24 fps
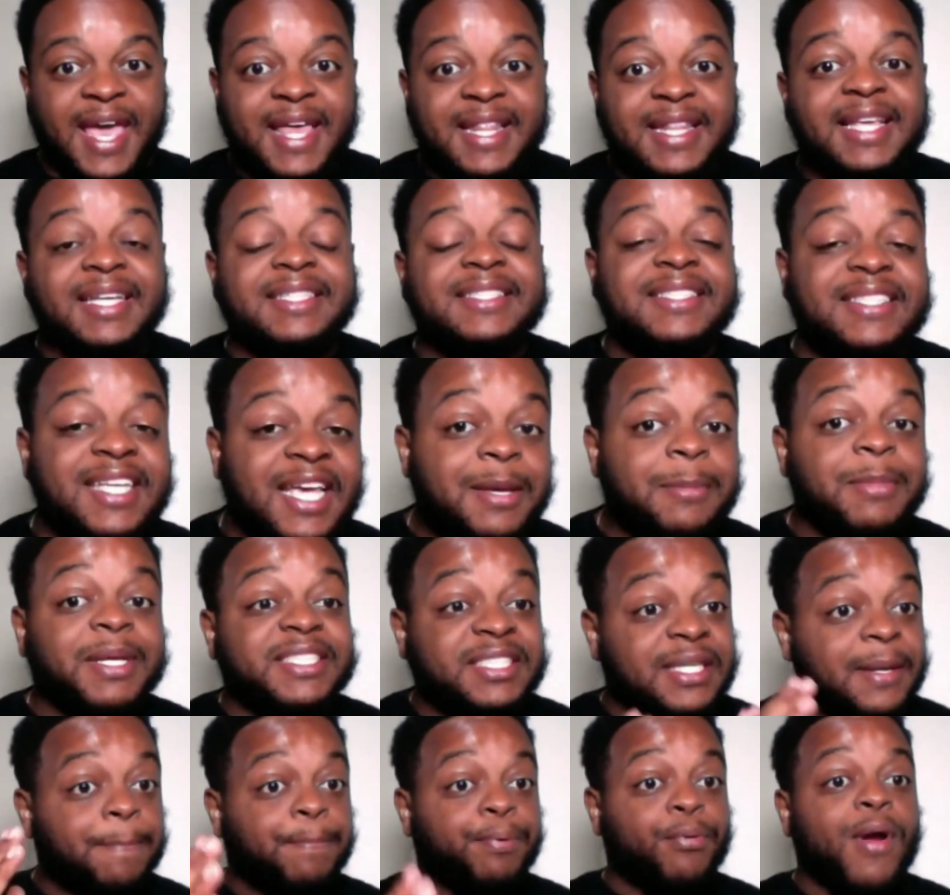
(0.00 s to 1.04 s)
And this team
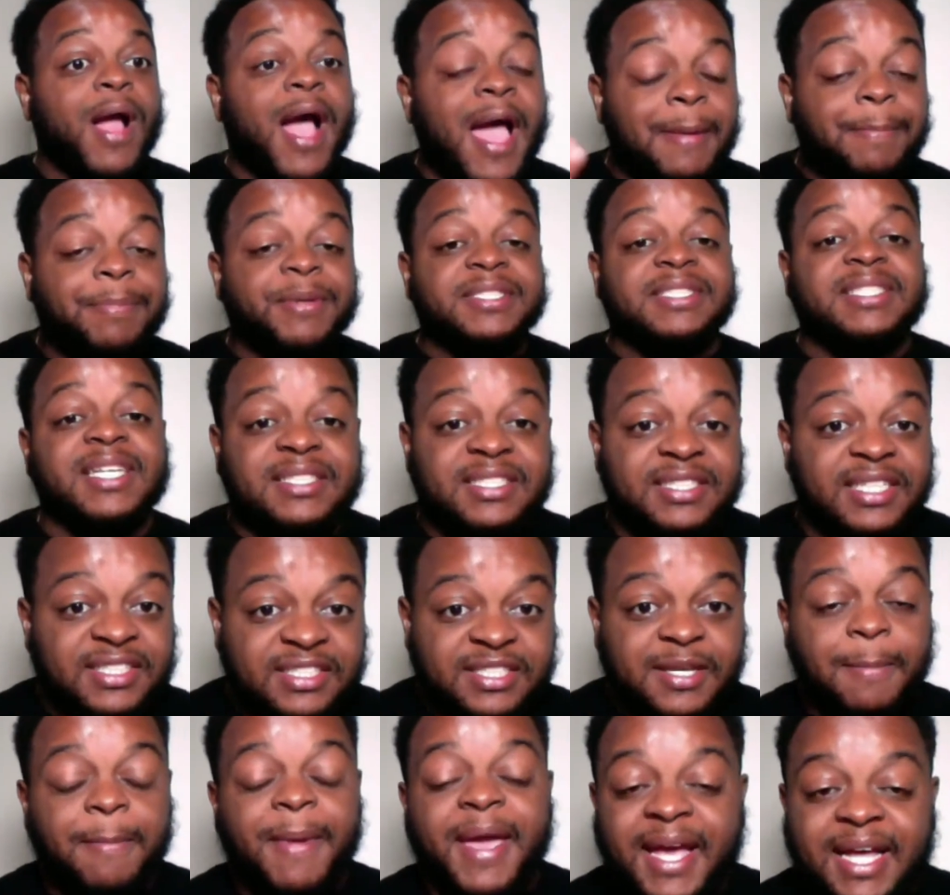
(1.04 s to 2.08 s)
is in prime
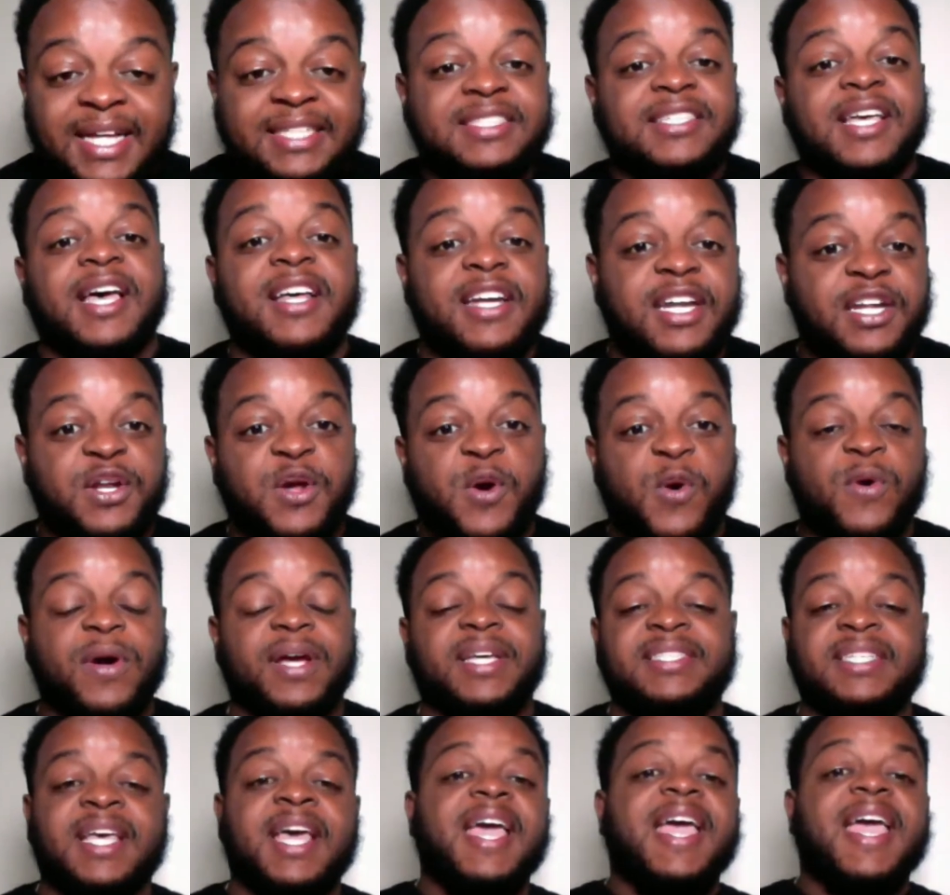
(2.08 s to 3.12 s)
position to make a ton of
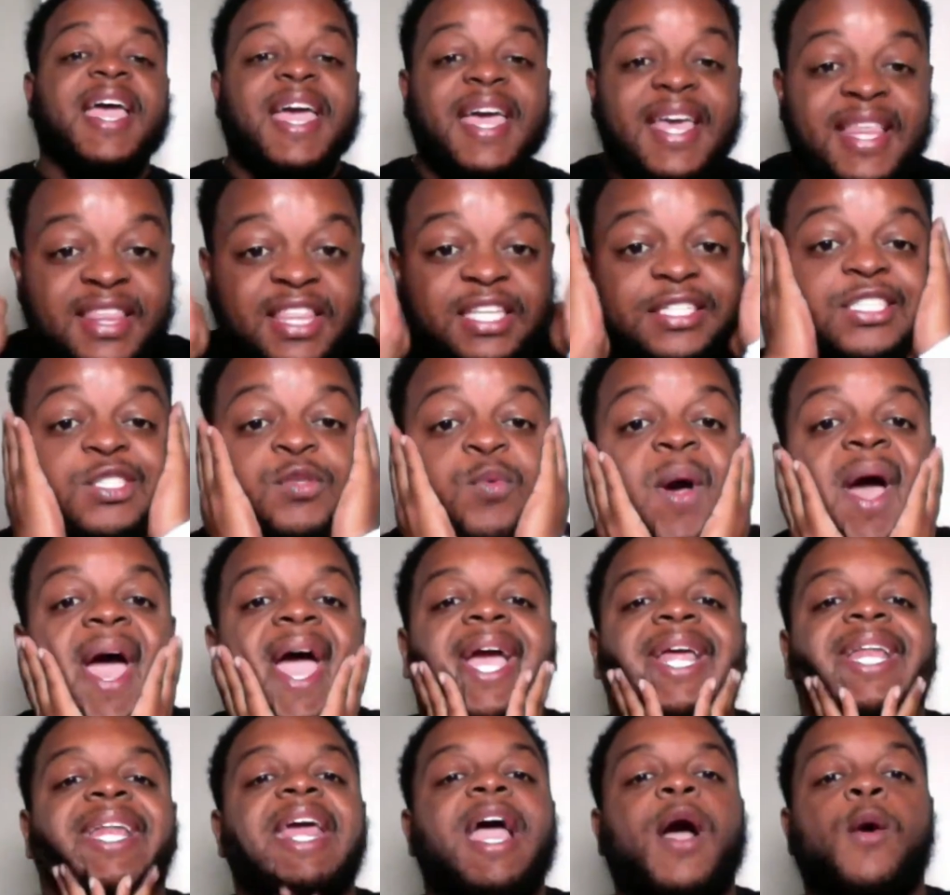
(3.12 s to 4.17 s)
noise in the
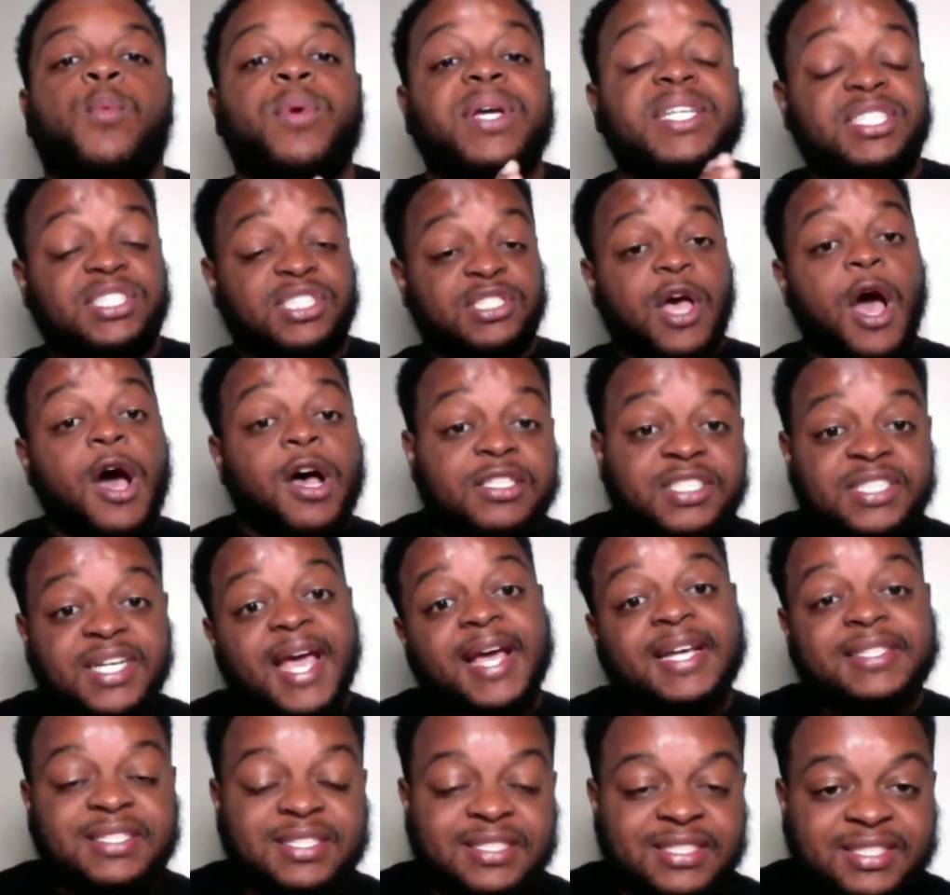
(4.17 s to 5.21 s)
SWAC. Now, we saw
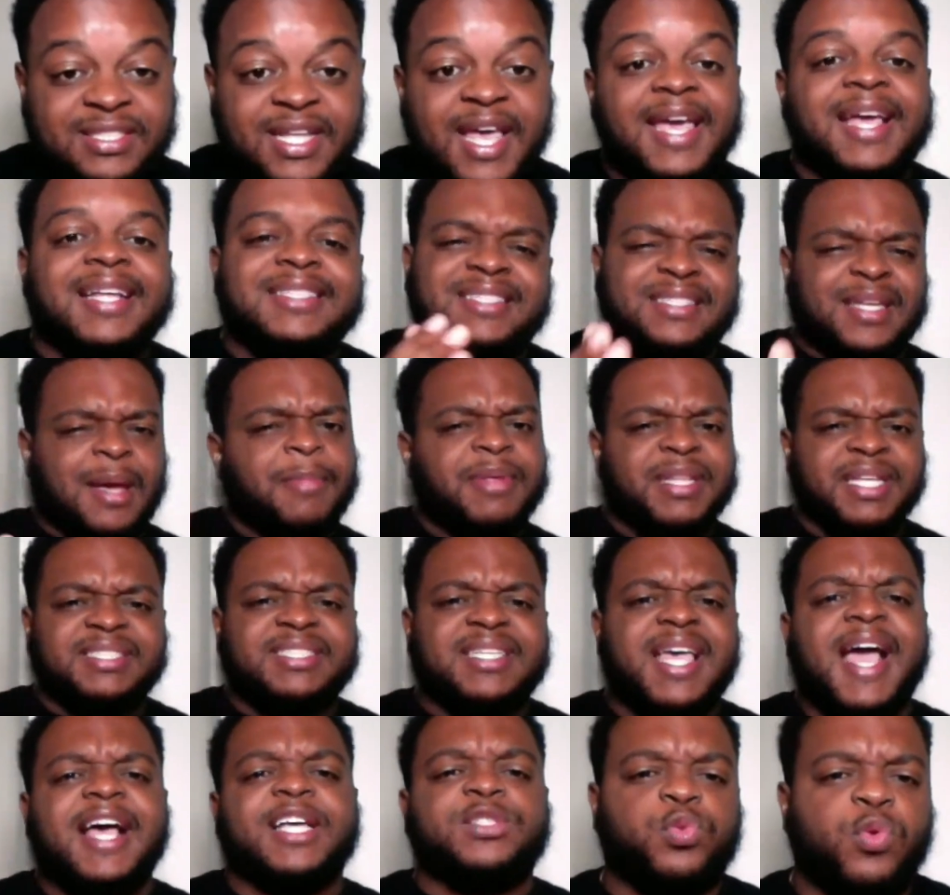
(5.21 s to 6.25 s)
Jackson State, and some of
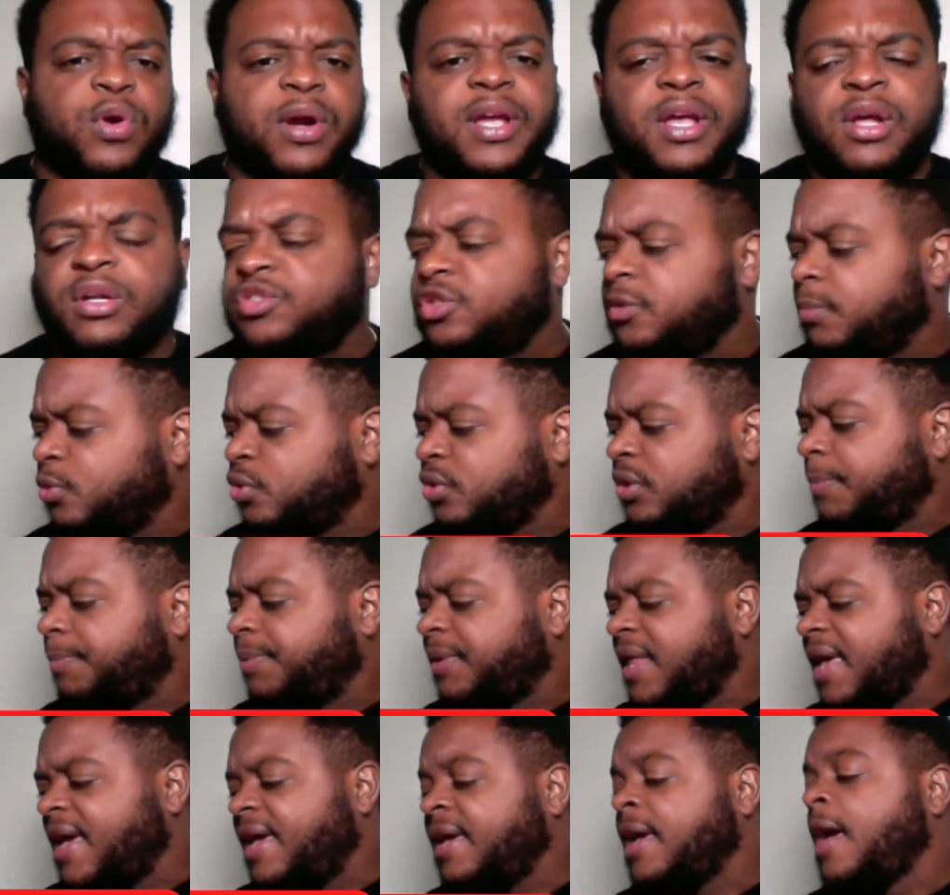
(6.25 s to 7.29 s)
these guys were eligible to
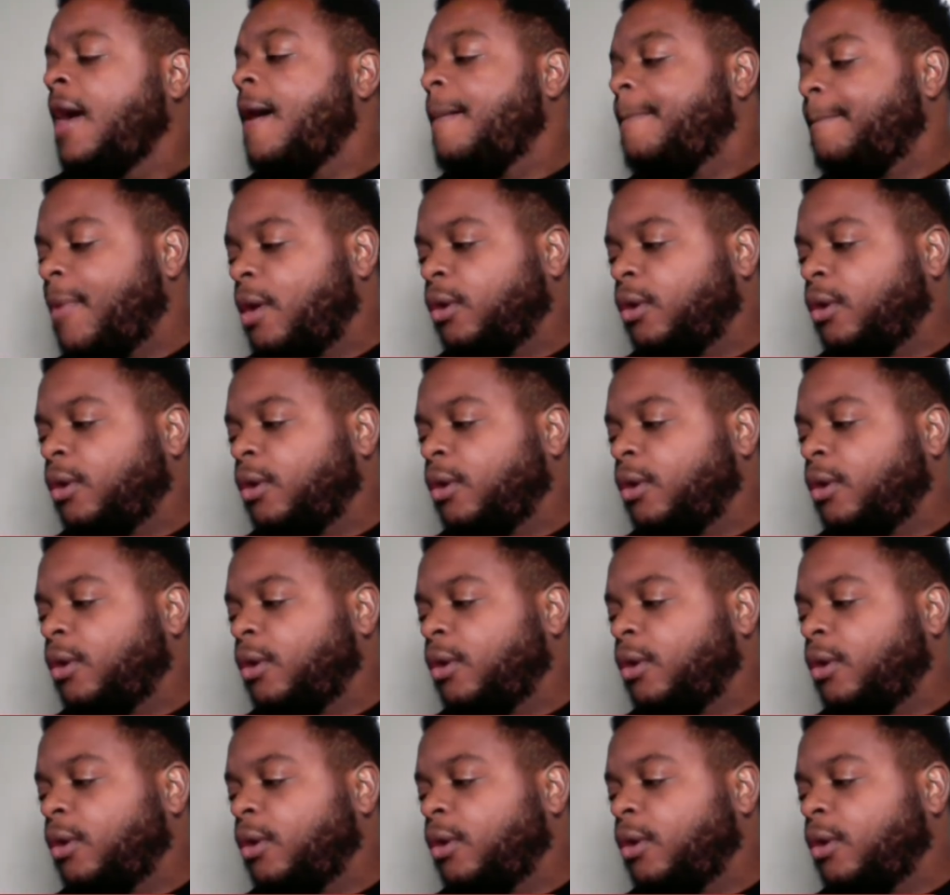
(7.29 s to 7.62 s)
play.